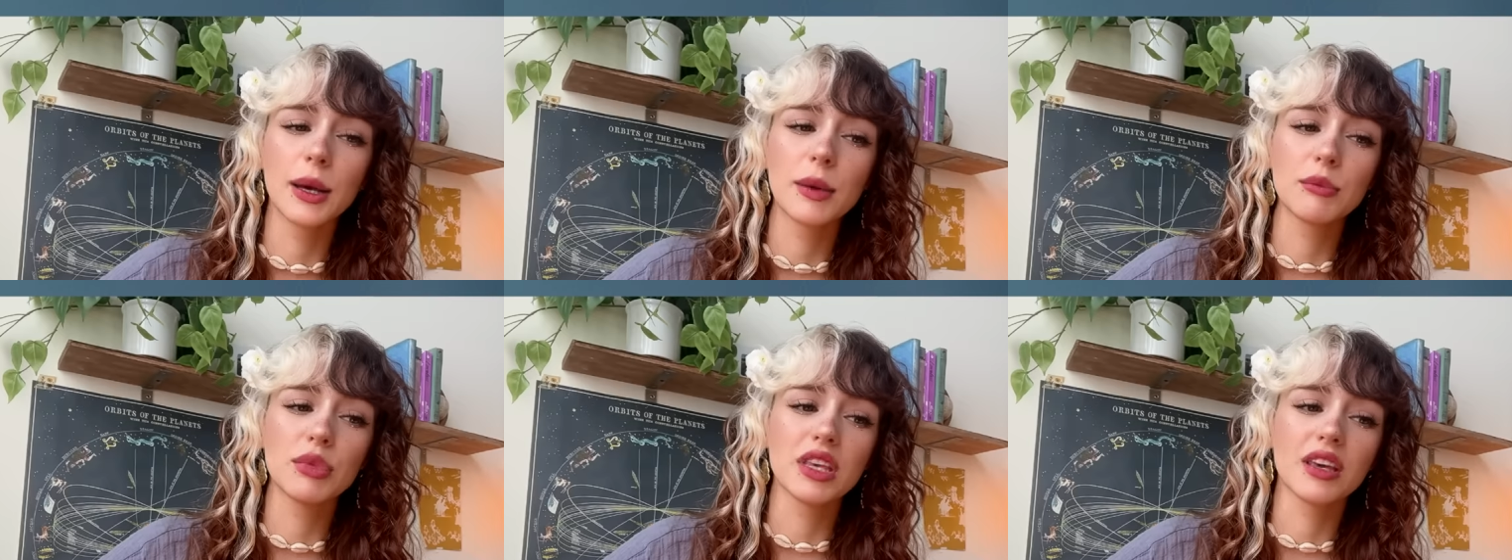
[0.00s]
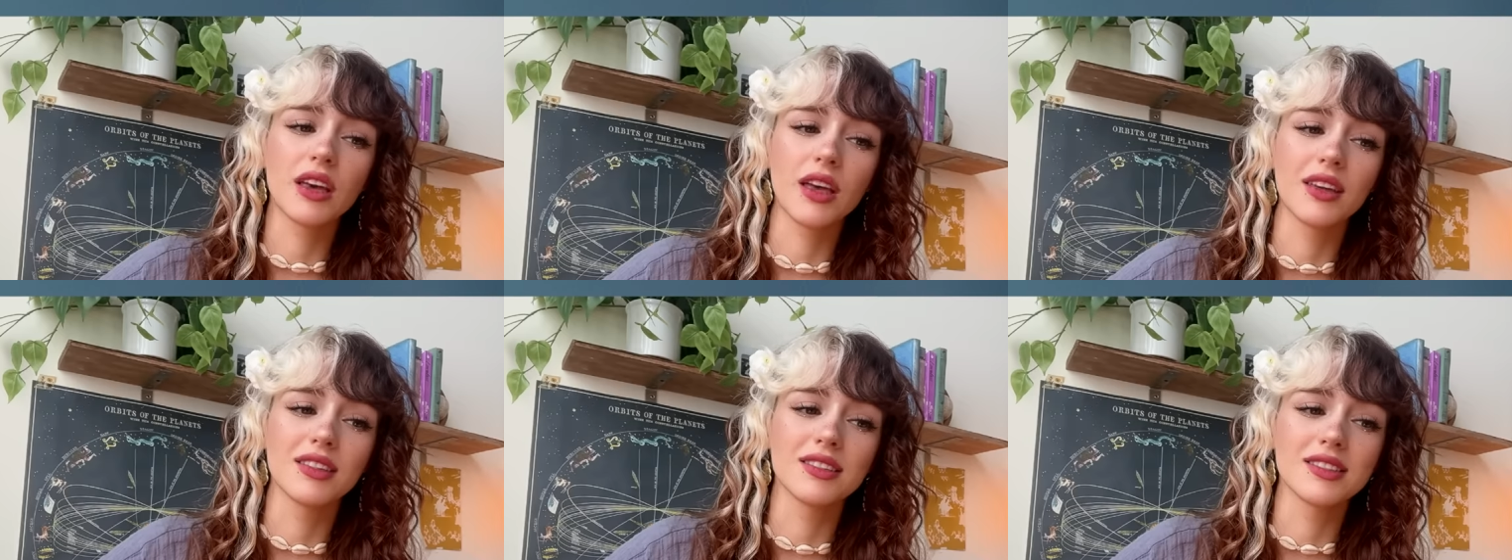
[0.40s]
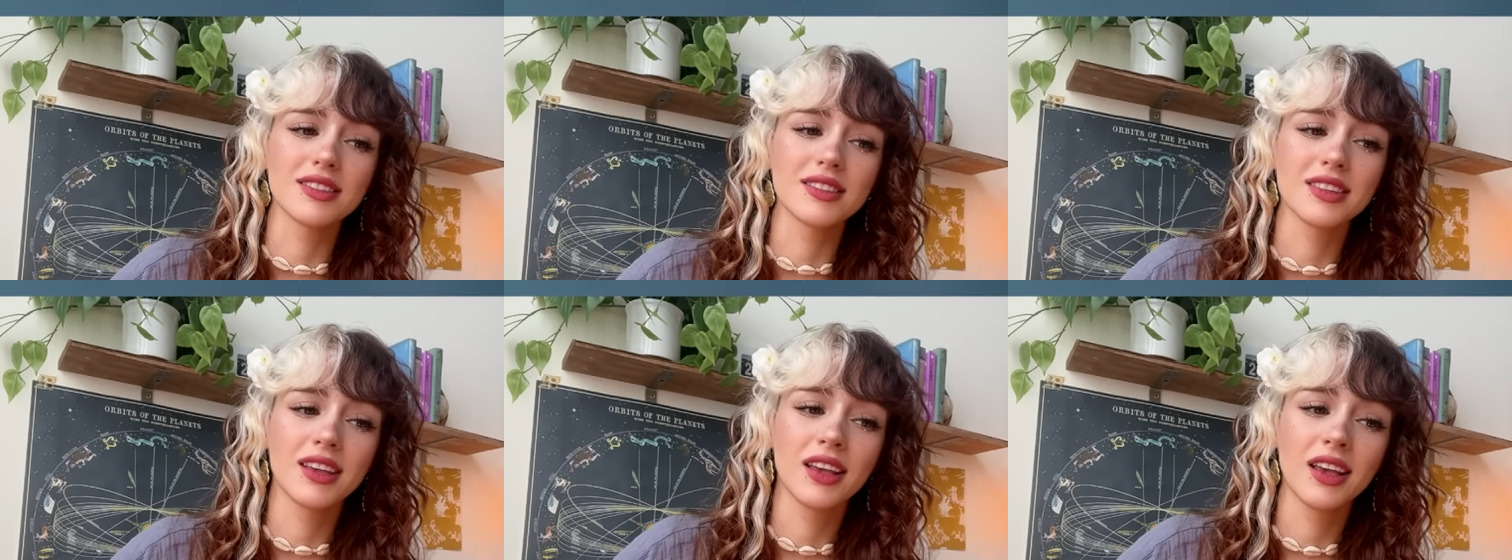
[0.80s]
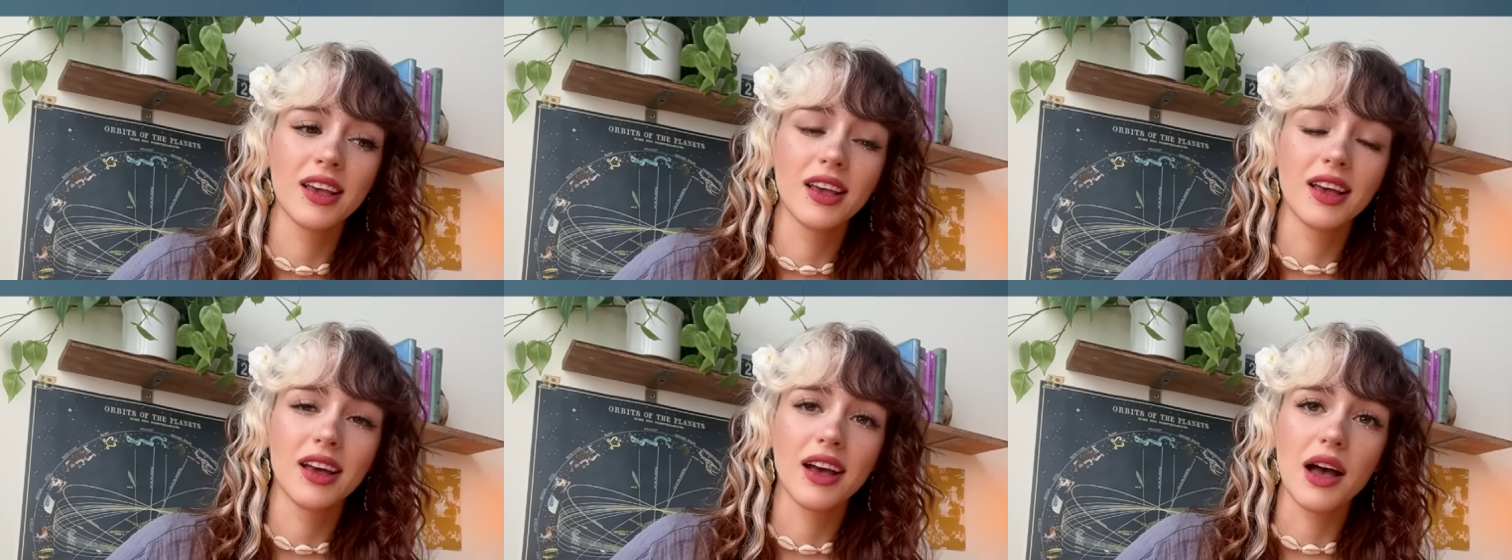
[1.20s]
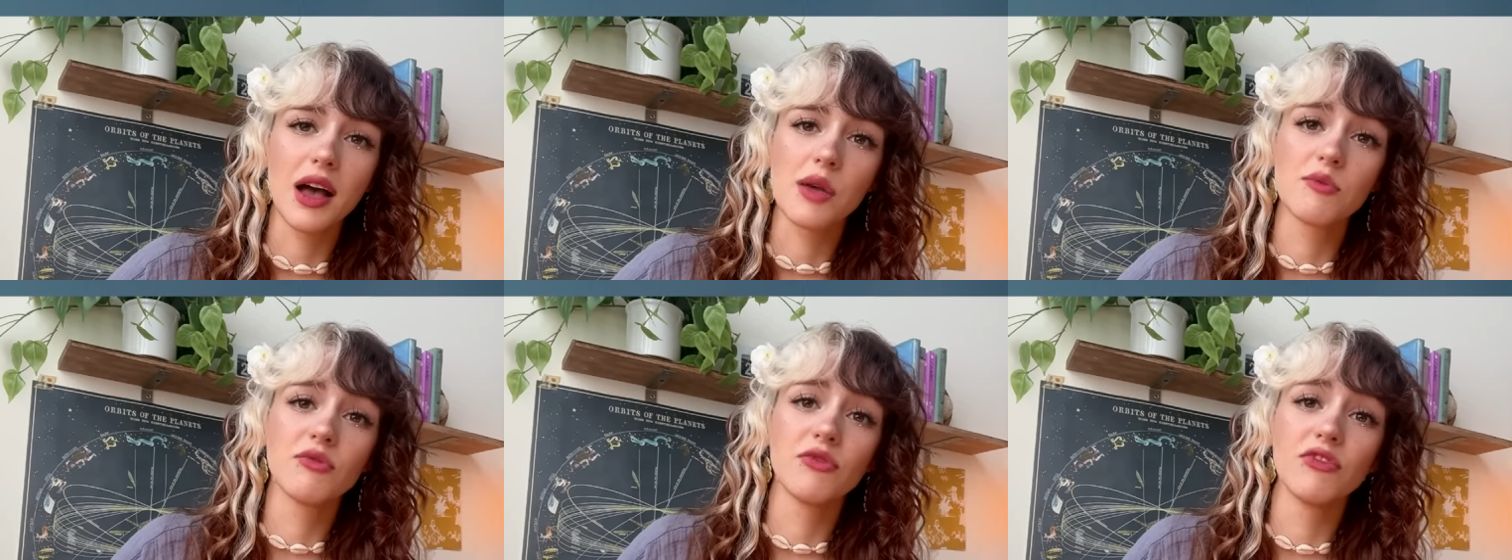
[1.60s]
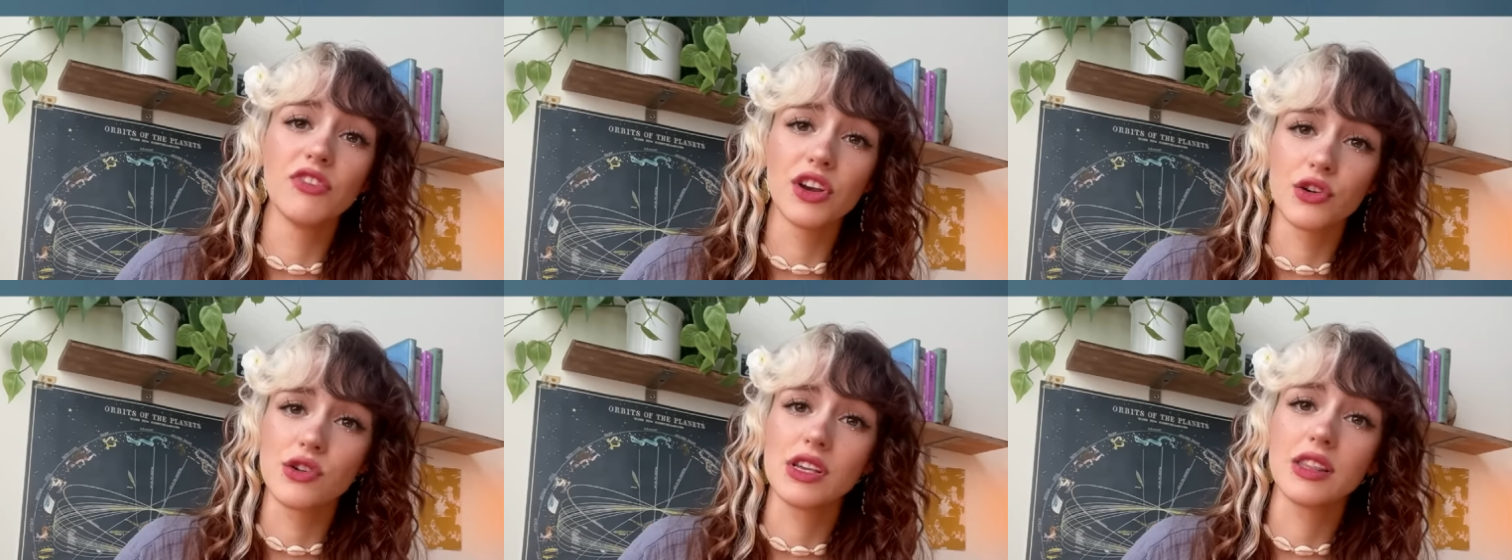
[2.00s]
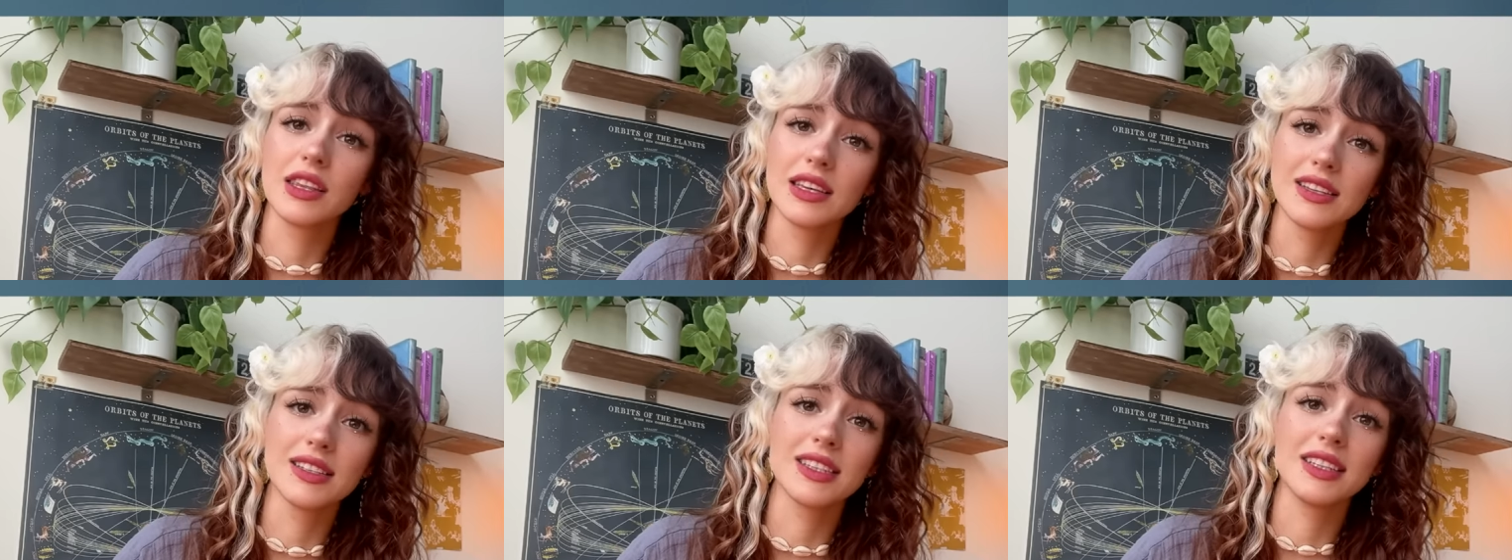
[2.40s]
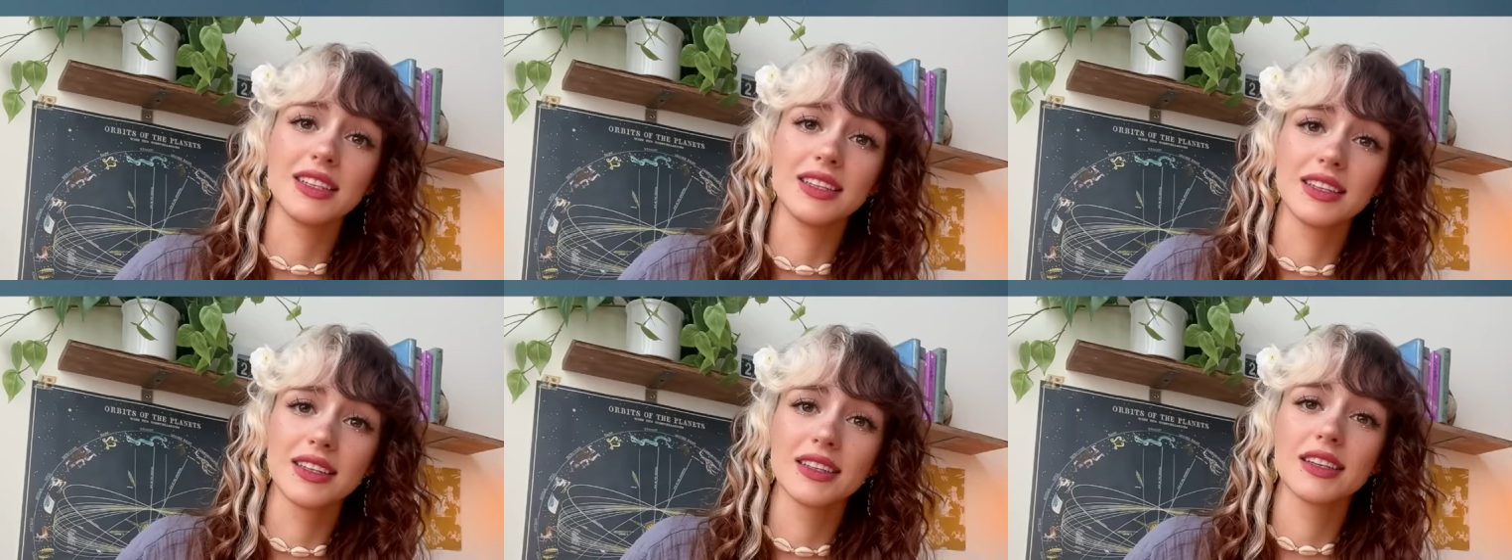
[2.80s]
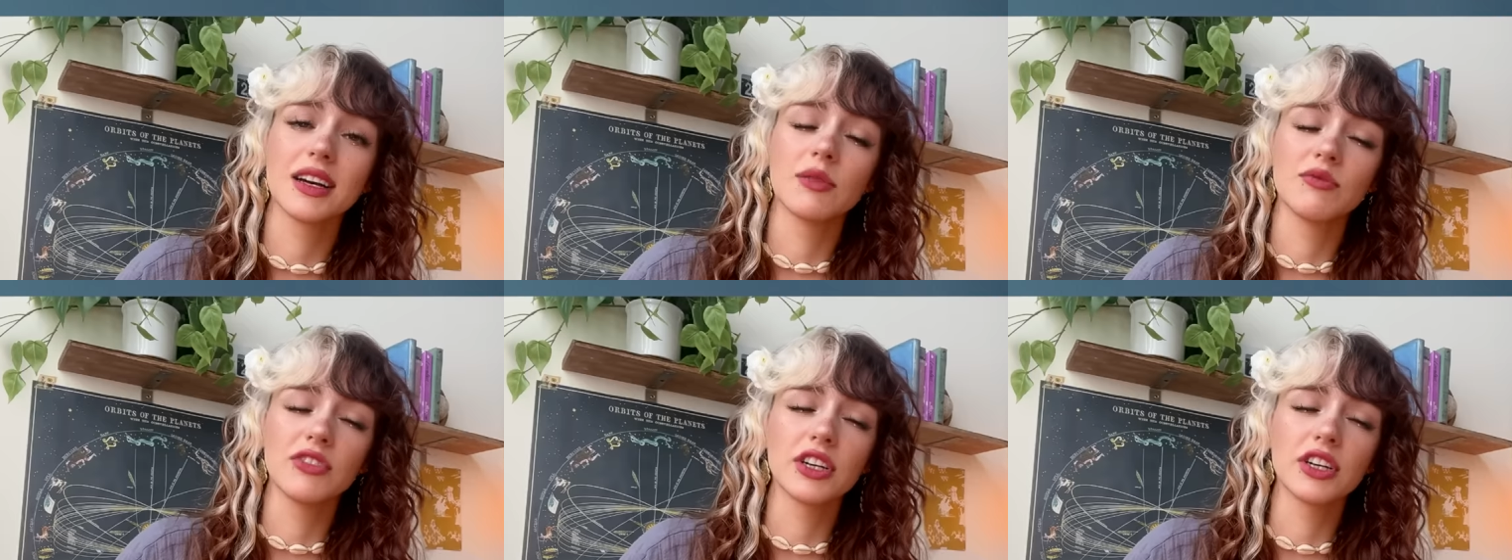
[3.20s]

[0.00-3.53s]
because I'm very lazy when